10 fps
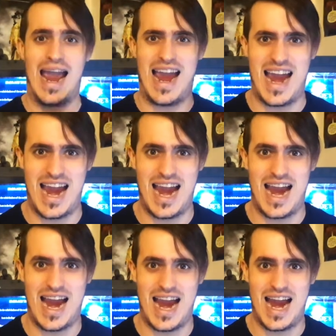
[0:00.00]

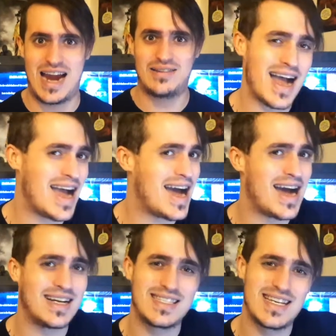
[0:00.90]
Ah,
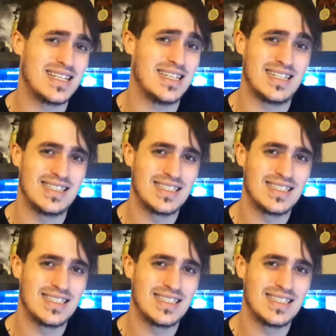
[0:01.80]
I tell ya,